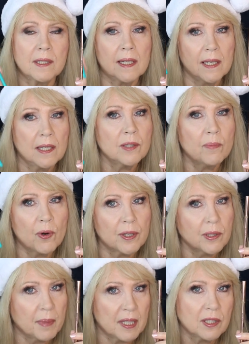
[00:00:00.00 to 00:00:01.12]
It is more
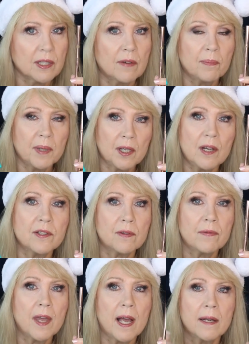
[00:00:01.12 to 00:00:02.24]
expensive because of
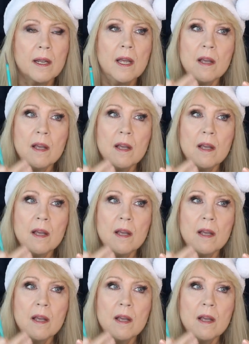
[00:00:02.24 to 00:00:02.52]
that,